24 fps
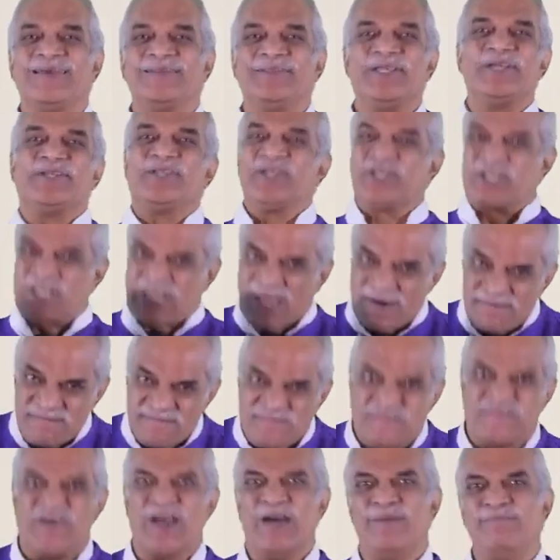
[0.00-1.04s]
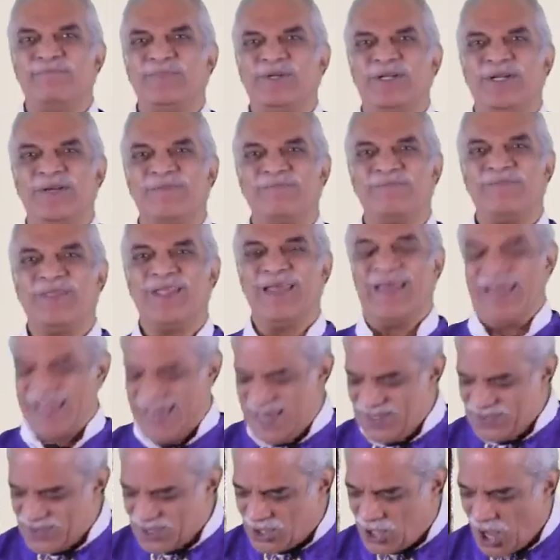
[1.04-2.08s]
This is confirmed
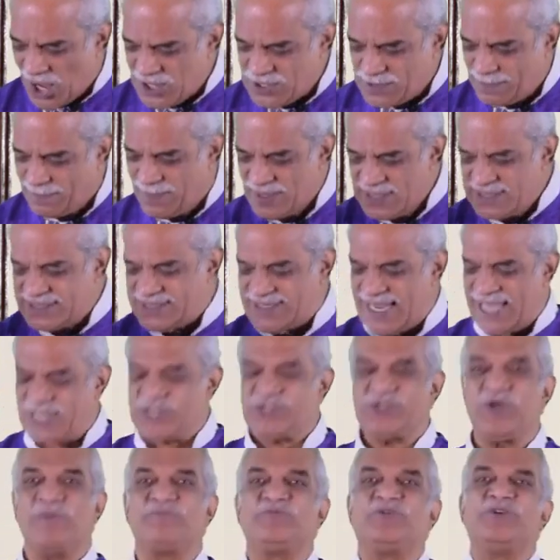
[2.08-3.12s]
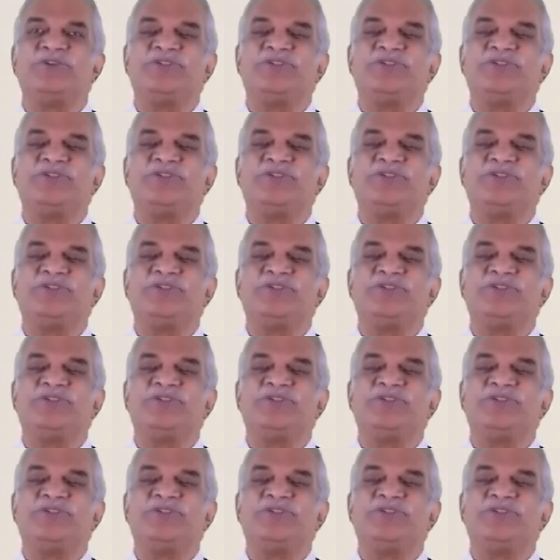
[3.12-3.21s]
in the gospel text of